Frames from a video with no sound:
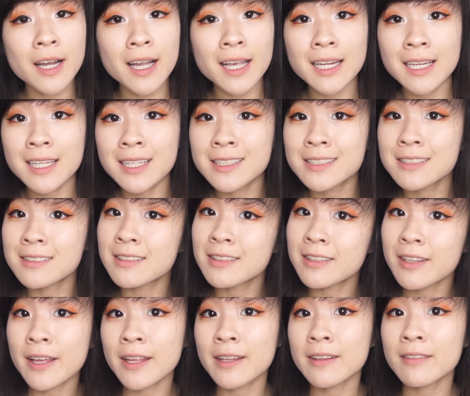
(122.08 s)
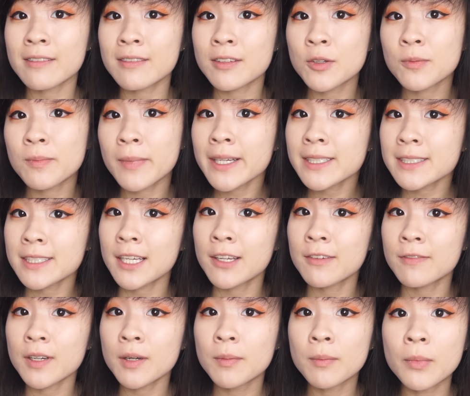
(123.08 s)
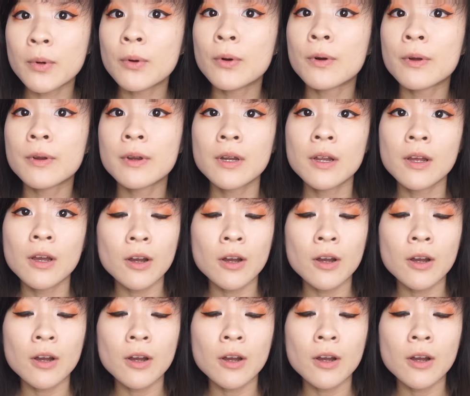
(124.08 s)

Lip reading: eyelids, then you might have a more